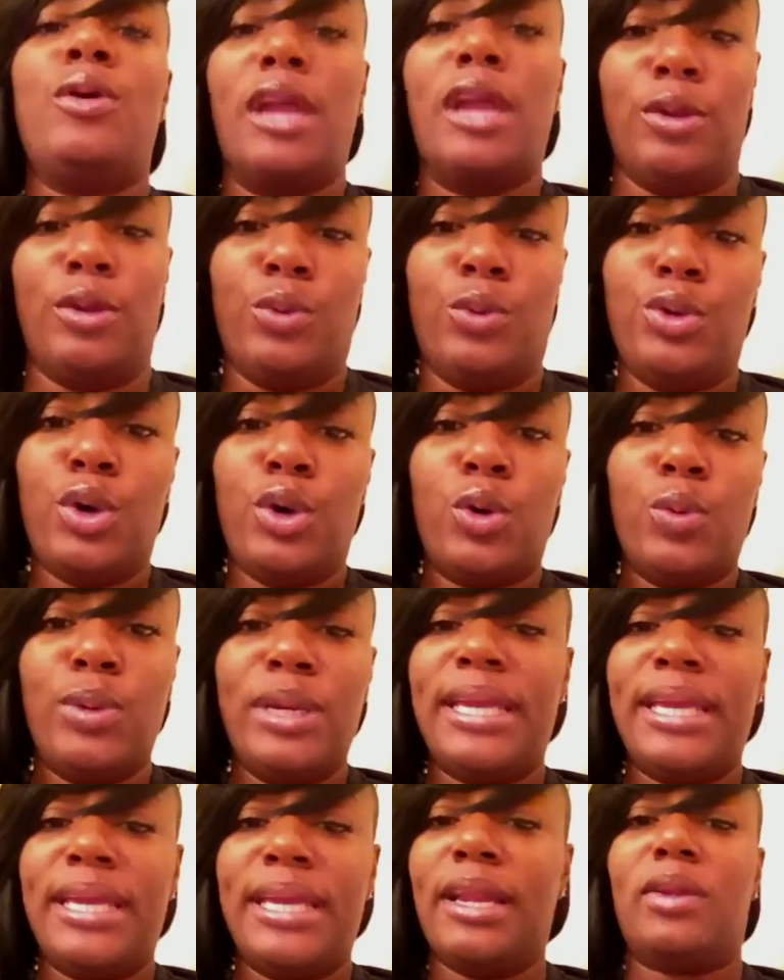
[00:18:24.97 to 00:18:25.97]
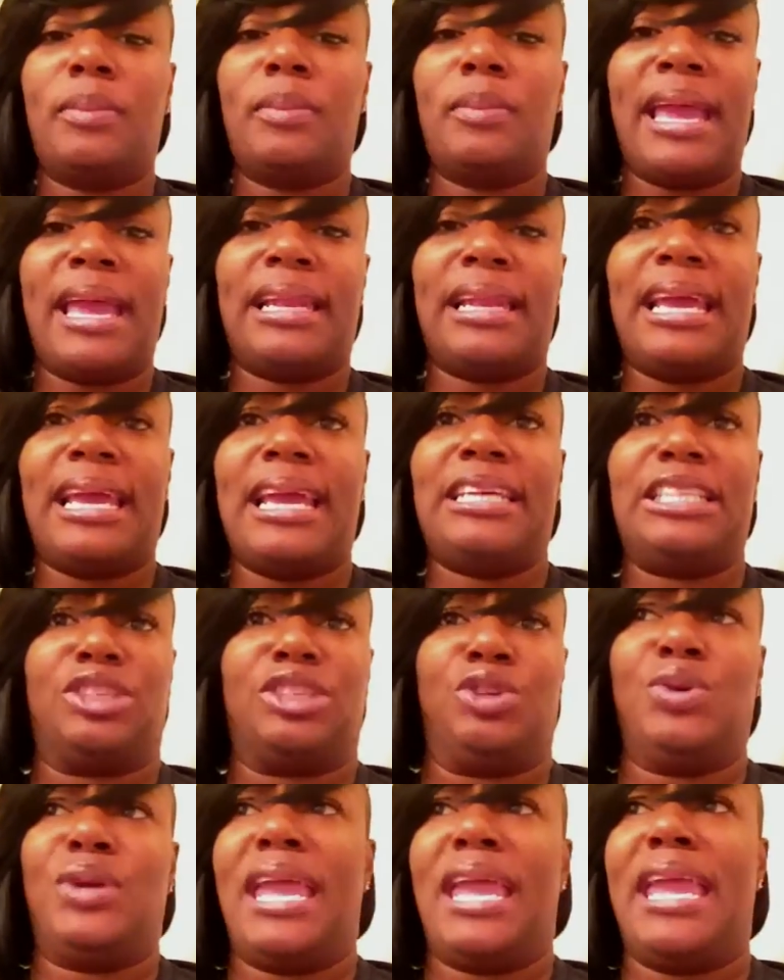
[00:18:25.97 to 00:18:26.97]
And we know we get all the backlash, and
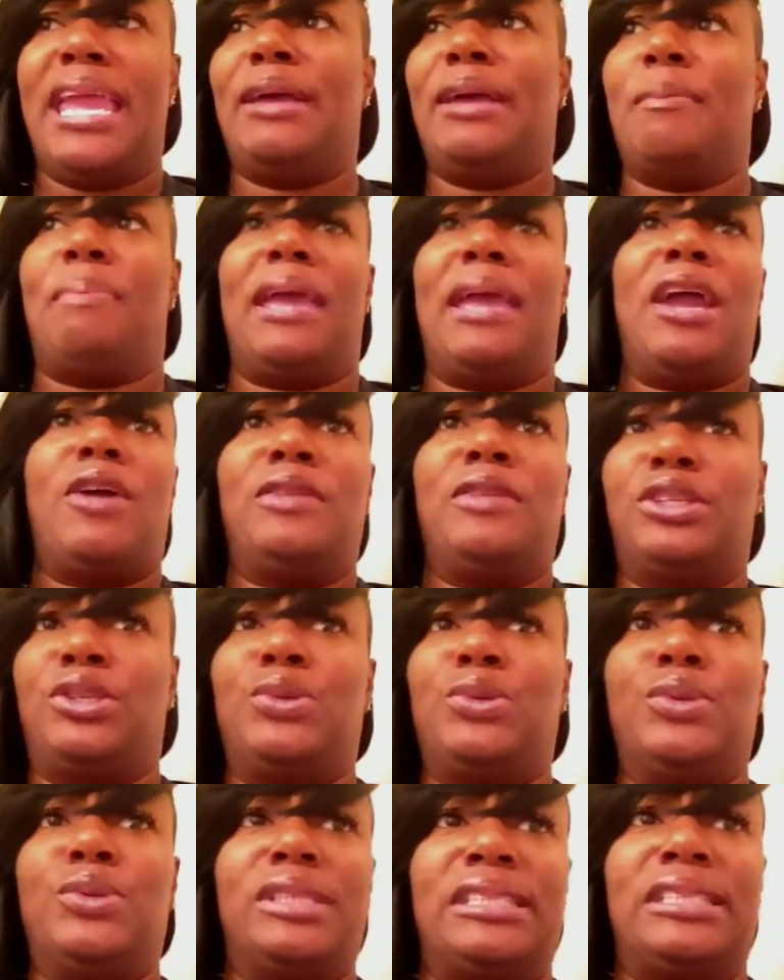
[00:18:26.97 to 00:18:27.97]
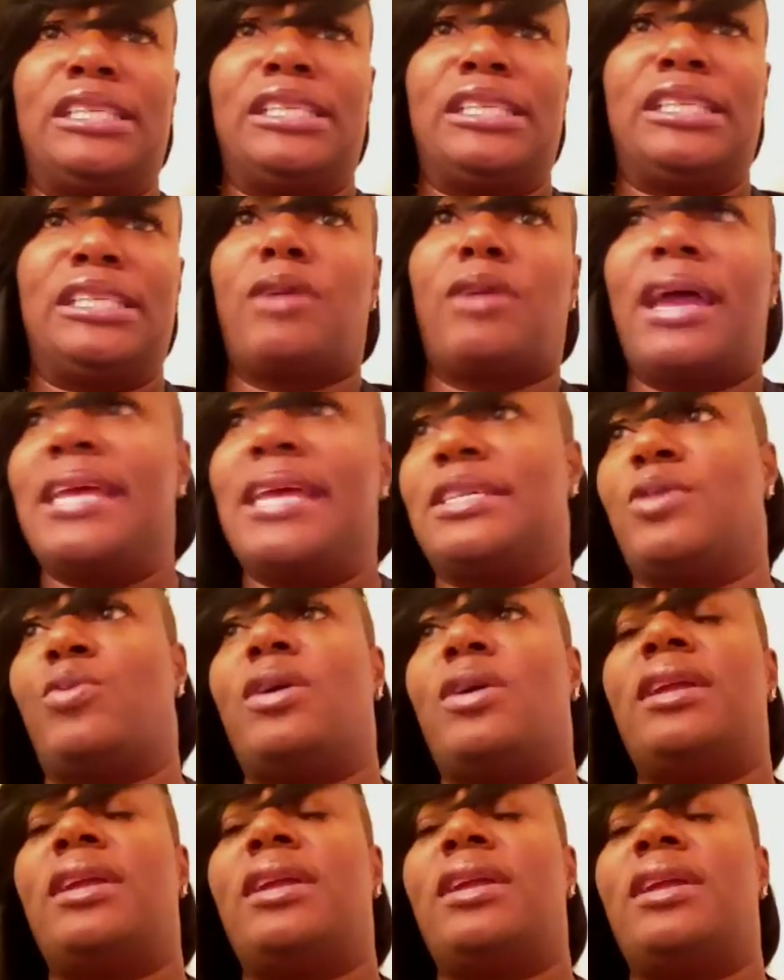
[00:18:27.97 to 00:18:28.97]
you can't compare the two to civil rights or
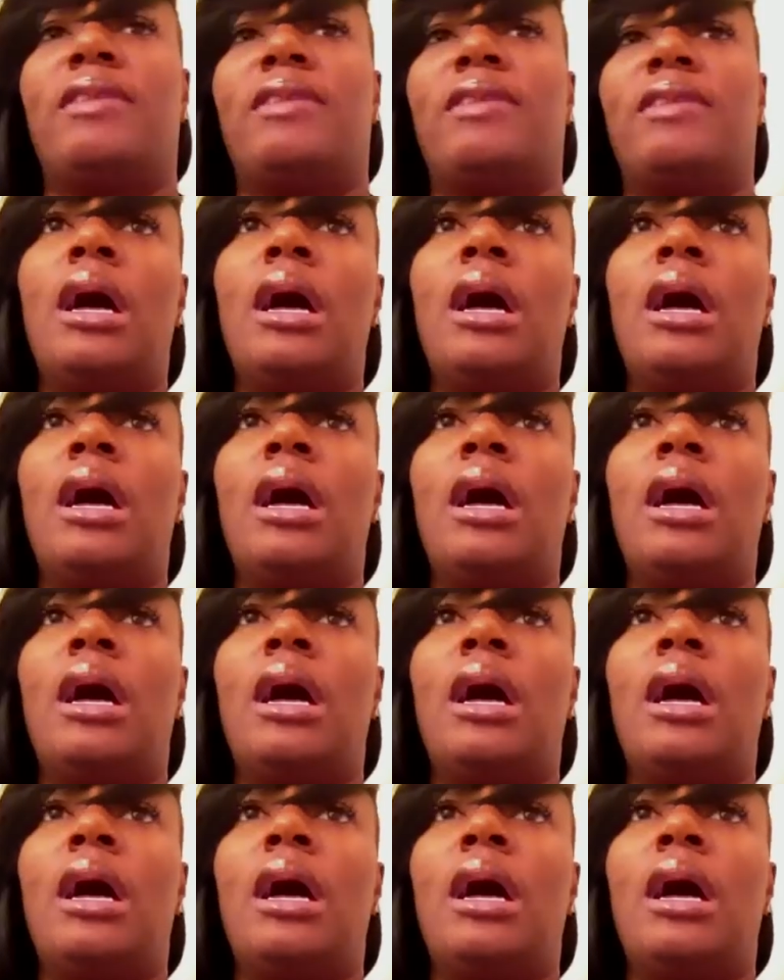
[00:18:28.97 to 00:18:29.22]
whatever.